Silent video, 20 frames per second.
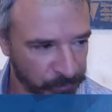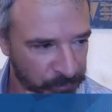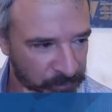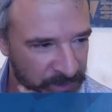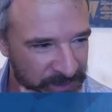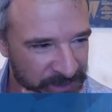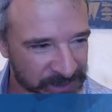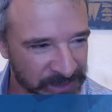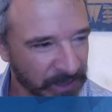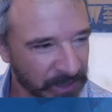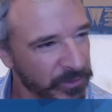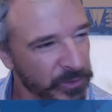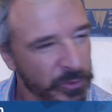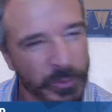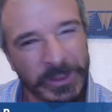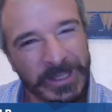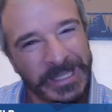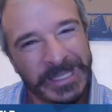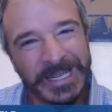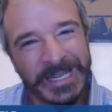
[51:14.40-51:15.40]
That sounds
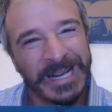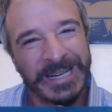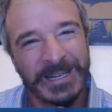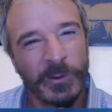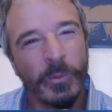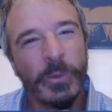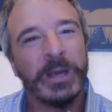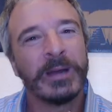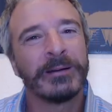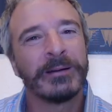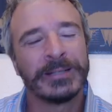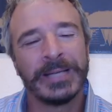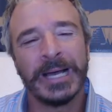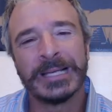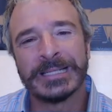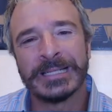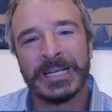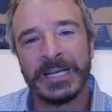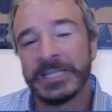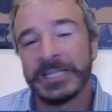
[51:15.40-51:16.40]
really kind of weird,
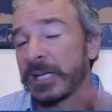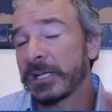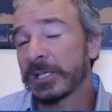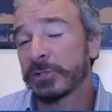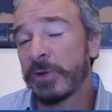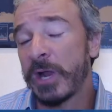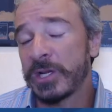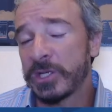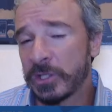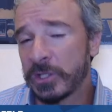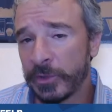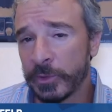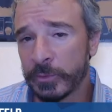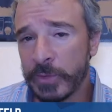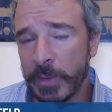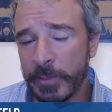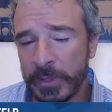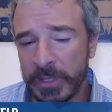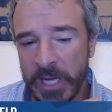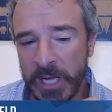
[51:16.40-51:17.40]
doesn't it? He's got a strategy called the
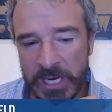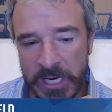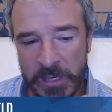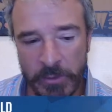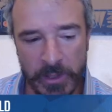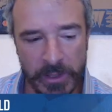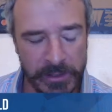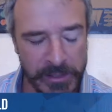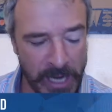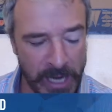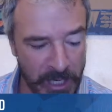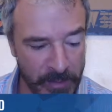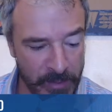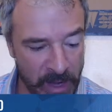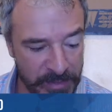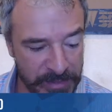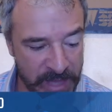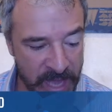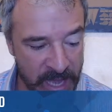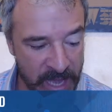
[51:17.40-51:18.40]
Rubber Ducky. We're going to talk
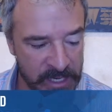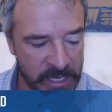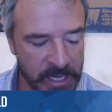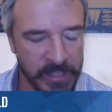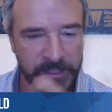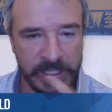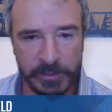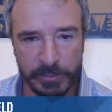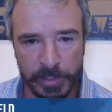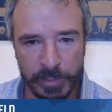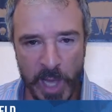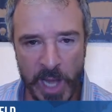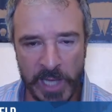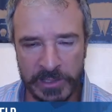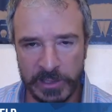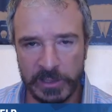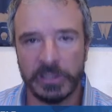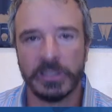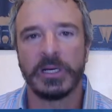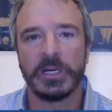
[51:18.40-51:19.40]
about that. Tim
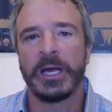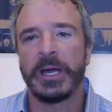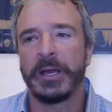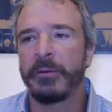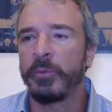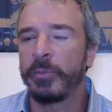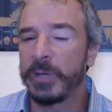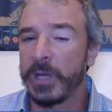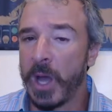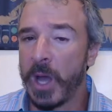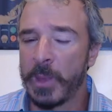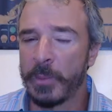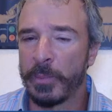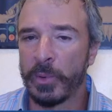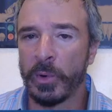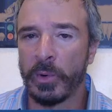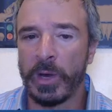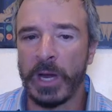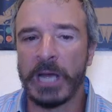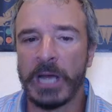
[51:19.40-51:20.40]
Blotzer will be on the
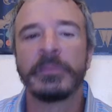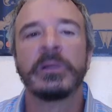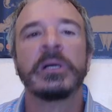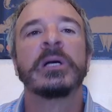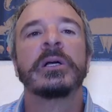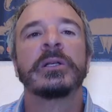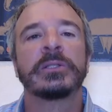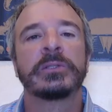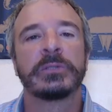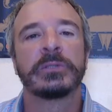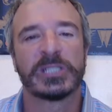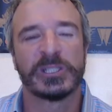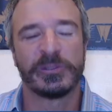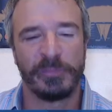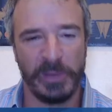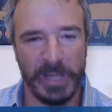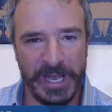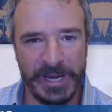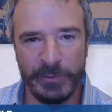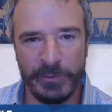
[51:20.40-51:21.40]
program to
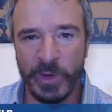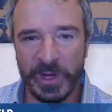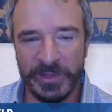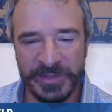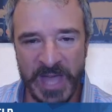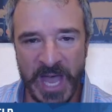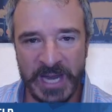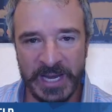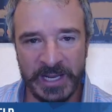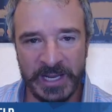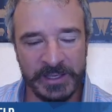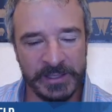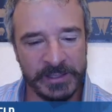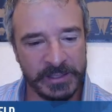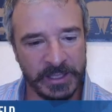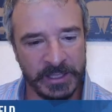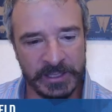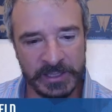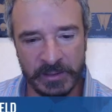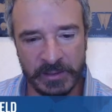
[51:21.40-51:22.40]
explain what that
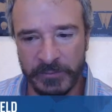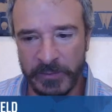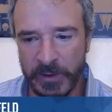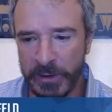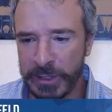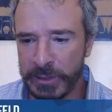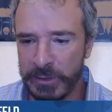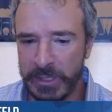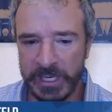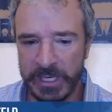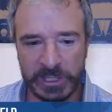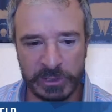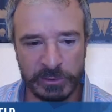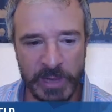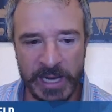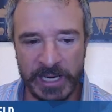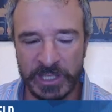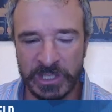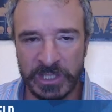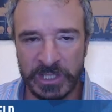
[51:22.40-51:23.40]
is. It's a very unique
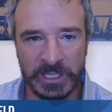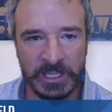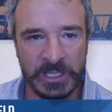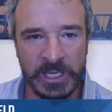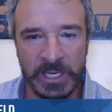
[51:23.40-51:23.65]
strategy.